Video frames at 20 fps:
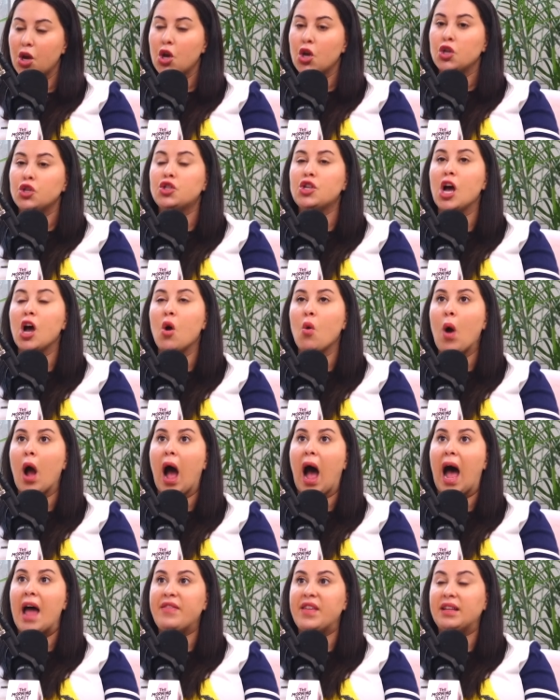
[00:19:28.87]
So
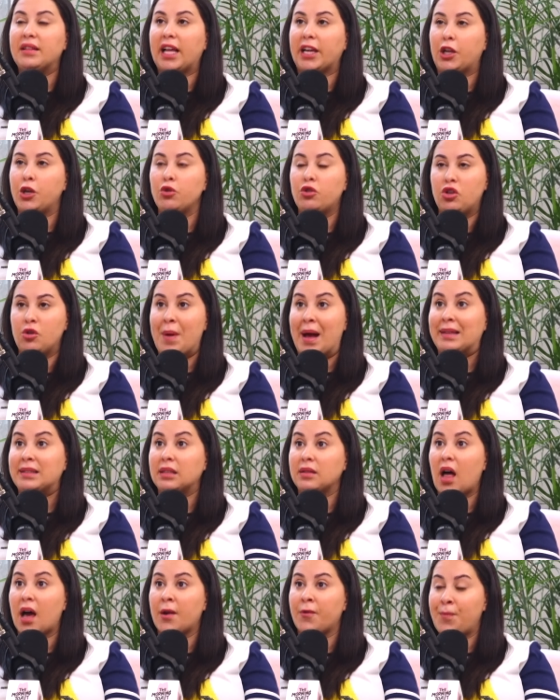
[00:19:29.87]
I think like YouTube has a
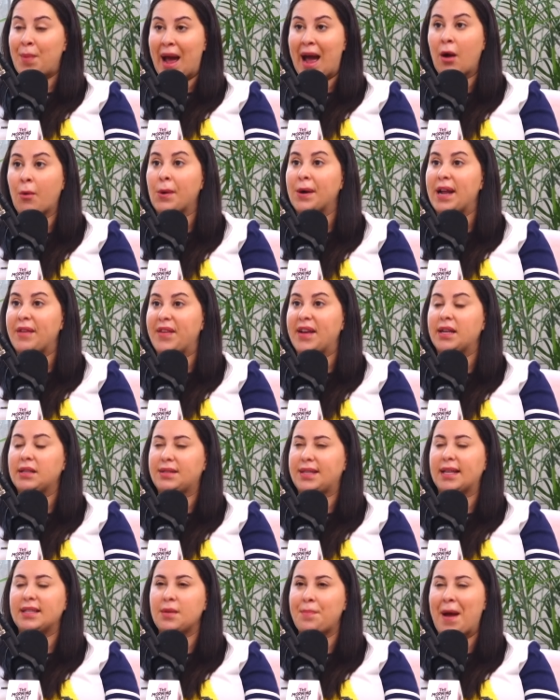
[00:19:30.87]
lot of power, and I think it
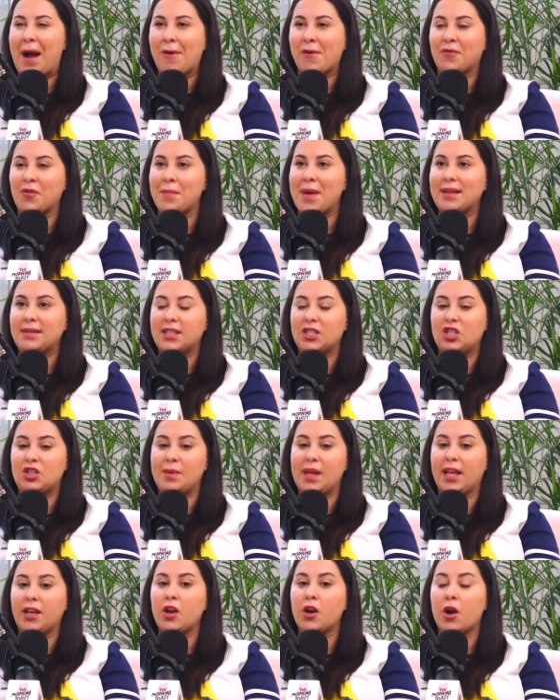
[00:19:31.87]
sends a powerful message to be
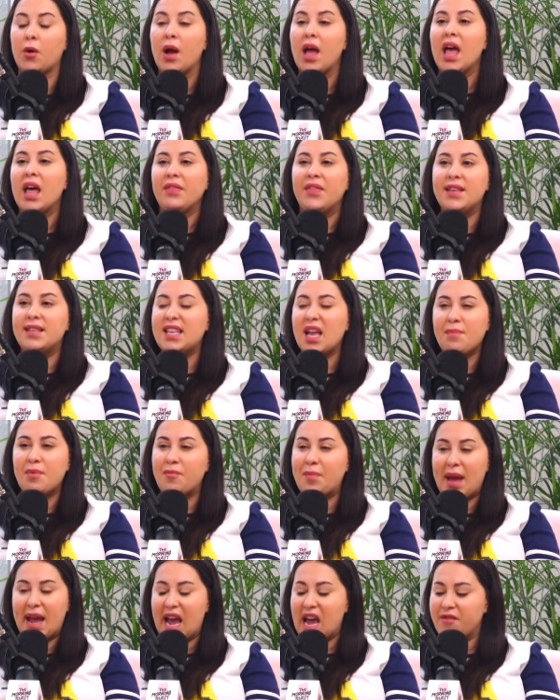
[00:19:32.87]
like, no, this type of
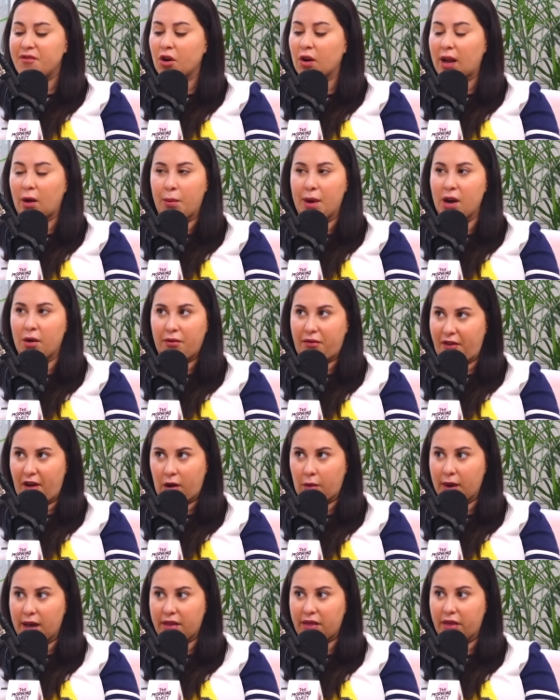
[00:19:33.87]
behavior, like we don't fuck
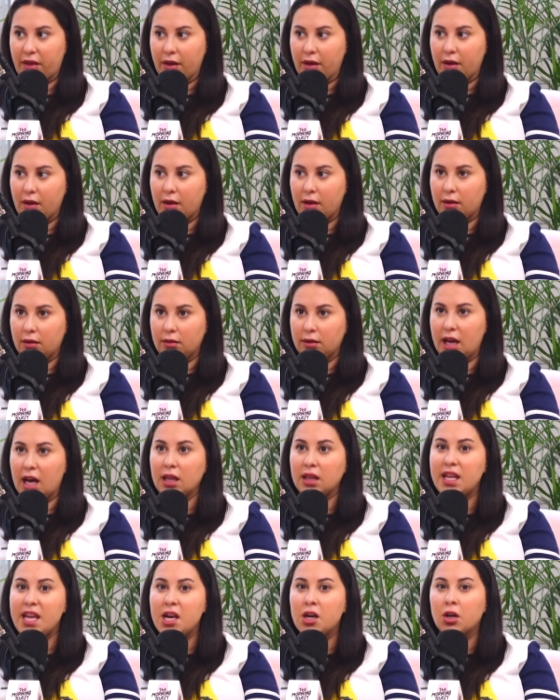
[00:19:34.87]
with. Sure.
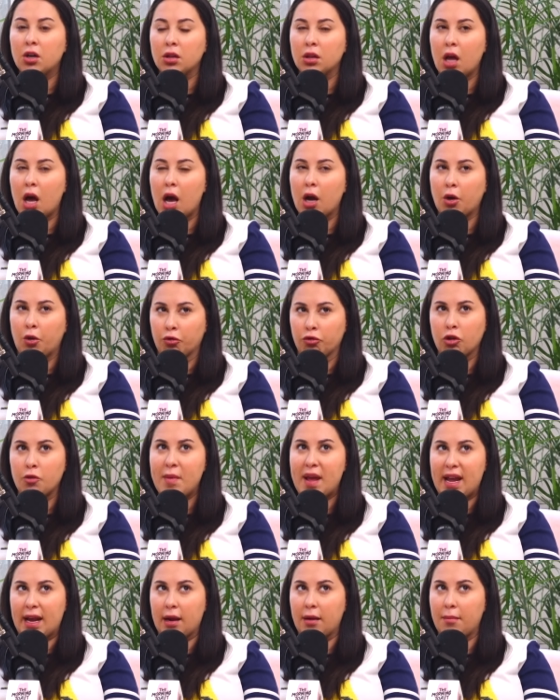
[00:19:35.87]
Illegal
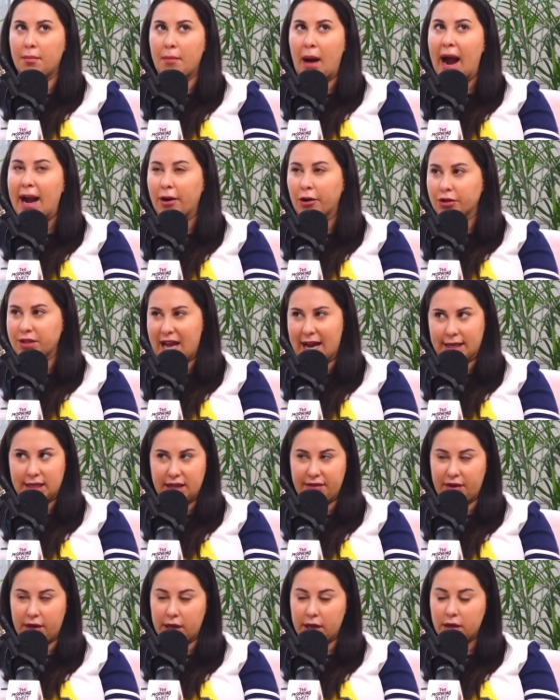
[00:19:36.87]
grooming minors
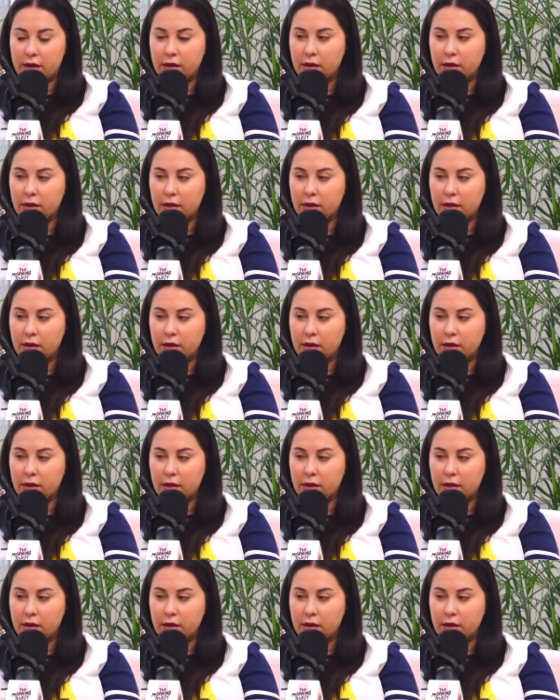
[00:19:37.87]
activity.